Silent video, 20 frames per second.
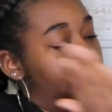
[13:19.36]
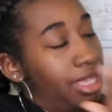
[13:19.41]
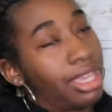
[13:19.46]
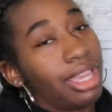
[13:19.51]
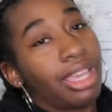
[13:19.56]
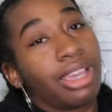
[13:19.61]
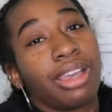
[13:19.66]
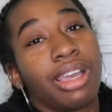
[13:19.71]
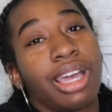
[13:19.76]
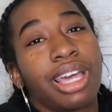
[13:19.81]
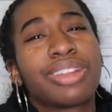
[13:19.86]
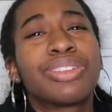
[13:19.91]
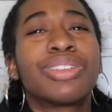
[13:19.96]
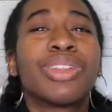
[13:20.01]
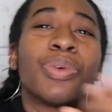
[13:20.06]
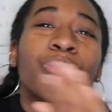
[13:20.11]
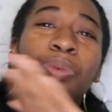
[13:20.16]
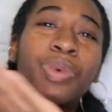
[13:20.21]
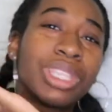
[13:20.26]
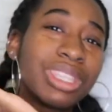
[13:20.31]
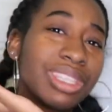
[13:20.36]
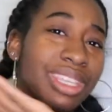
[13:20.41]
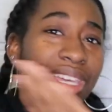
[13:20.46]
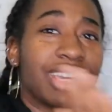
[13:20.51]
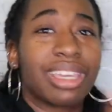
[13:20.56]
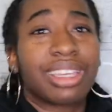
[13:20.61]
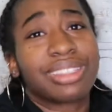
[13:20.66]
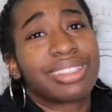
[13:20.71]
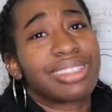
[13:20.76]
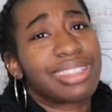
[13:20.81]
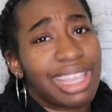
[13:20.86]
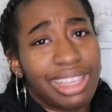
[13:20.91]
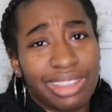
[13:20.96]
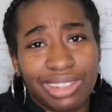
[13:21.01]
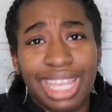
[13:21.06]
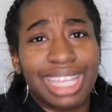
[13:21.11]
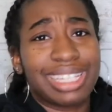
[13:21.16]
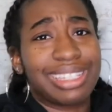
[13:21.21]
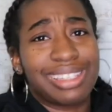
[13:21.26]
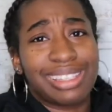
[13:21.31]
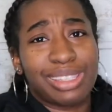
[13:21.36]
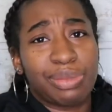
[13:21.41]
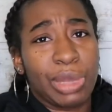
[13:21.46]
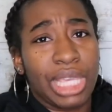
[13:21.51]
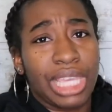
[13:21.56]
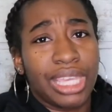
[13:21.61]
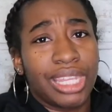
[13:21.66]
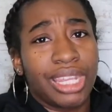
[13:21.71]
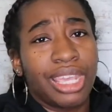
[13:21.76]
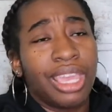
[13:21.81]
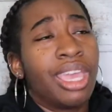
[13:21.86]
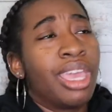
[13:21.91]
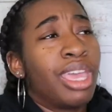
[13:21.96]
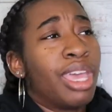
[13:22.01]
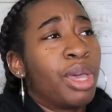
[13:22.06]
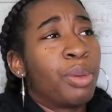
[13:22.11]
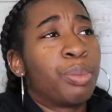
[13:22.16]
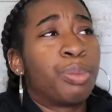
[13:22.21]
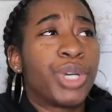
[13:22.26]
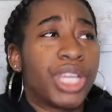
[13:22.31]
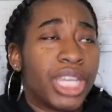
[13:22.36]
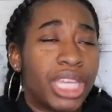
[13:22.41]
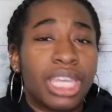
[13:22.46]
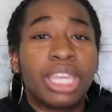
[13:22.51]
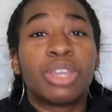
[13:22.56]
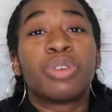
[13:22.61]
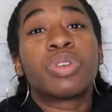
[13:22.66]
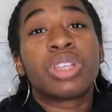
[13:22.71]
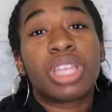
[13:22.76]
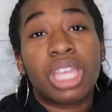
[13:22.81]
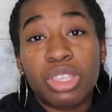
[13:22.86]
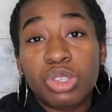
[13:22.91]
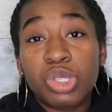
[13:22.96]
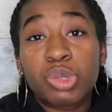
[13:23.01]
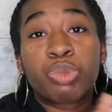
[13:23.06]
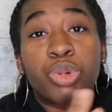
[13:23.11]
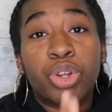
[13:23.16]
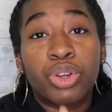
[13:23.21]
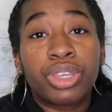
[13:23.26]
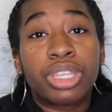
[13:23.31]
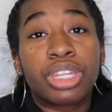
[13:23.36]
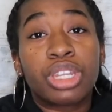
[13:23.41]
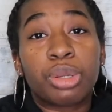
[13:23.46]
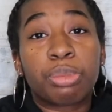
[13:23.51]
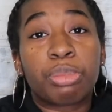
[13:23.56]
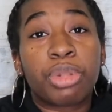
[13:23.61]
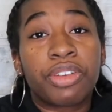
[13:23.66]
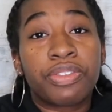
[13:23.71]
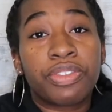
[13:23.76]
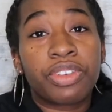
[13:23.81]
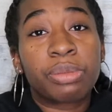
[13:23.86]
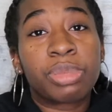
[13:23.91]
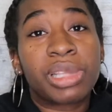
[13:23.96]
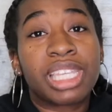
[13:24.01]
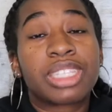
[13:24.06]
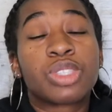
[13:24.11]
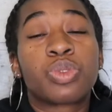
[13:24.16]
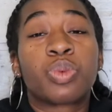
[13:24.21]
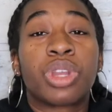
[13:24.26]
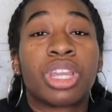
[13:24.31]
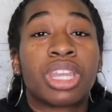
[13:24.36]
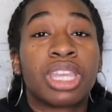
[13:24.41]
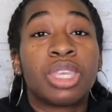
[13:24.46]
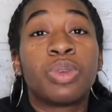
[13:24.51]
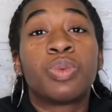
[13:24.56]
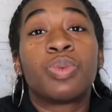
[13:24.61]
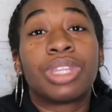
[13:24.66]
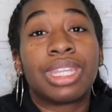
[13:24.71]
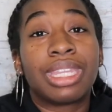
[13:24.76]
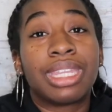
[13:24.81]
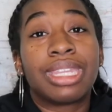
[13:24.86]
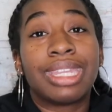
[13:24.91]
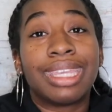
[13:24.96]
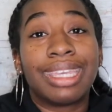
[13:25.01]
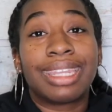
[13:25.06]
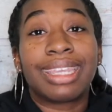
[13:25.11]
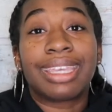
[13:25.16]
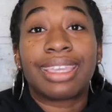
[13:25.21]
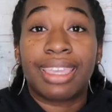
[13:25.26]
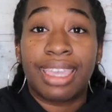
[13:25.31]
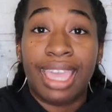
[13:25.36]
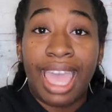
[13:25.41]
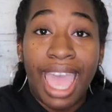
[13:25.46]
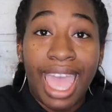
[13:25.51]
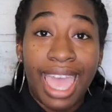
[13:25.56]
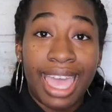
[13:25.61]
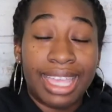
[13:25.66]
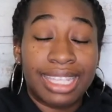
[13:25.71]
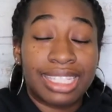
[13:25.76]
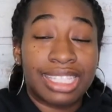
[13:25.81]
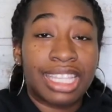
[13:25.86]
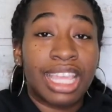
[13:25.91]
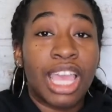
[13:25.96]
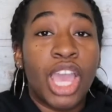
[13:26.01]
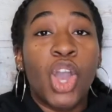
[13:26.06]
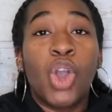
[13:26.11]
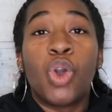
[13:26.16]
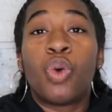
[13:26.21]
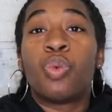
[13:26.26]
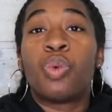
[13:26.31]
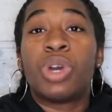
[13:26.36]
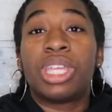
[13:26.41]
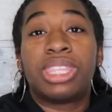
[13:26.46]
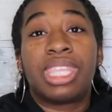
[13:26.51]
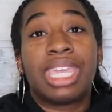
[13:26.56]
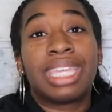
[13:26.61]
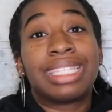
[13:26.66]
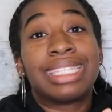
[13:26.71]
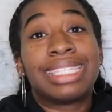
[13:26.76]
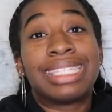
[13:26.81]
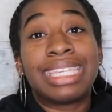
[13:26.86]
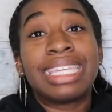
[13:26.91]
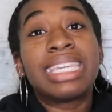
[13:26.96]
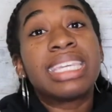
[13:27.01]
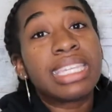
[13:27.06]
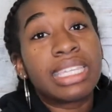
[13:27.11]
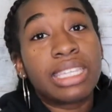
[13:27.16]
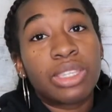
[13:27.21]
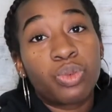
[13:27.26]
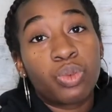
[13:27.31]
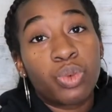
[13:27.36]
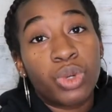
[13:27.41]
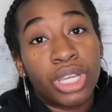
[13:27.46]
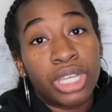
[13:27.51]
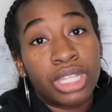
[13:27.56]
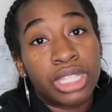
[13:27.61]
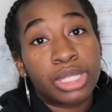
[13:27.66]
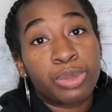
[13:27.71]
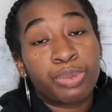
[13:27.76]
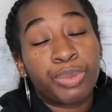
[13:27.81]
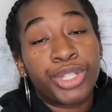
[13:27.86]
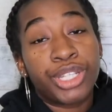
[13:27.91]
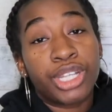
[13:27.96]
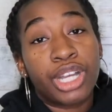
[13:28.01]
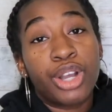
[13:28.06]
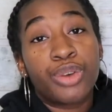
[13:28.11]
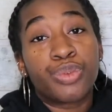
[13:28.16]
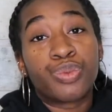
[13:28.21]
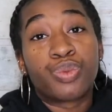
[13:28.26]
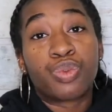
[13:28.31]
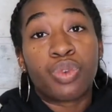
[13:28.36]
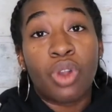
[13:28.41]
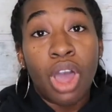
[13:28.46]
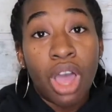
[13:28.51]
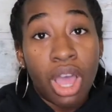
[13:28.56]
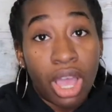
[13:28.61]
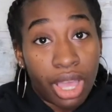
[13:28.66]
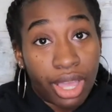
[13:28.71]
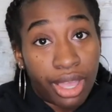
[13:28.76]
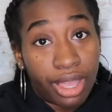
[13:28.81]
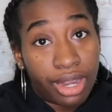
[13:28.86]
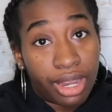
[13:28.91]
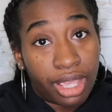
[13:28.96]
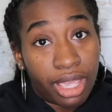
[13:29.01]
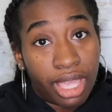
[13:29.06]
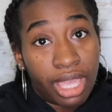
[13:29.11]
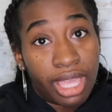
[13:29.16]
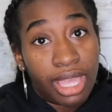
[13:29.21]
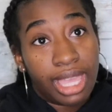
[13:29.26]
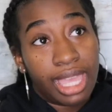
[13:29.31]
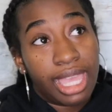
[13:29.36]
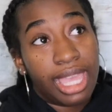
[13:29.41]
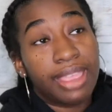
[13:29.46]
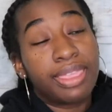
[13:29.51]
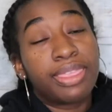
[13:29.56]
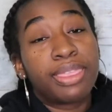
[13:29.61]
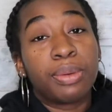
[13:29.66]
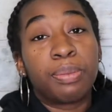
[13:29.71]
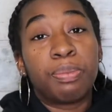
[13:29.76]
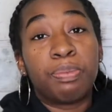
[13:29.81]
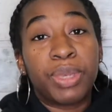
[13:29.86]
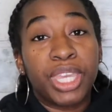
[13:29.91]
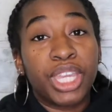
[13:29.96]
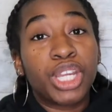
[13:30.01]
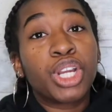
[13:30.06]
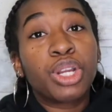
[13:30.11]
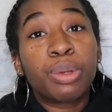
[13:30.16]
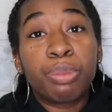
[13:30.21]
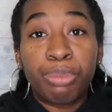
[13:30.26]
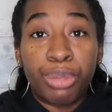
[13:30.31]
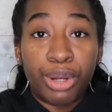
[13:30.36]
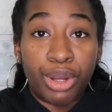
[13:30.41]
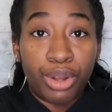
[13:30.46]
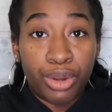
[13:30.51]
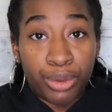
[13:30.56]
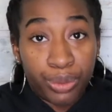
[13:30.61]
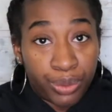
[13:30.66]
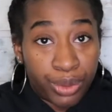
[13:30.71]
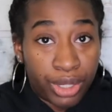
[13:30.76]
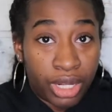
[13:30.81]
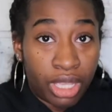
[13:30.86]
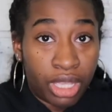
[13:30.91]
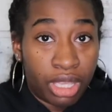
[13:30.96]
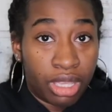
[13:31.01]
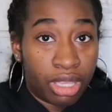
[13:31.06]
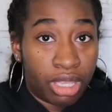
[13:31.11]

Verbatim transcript: I don't know what the heck sound I just made but it, it was broken in a perfect place where he wouldn't need a cast what they did was put a rod in the bigger bone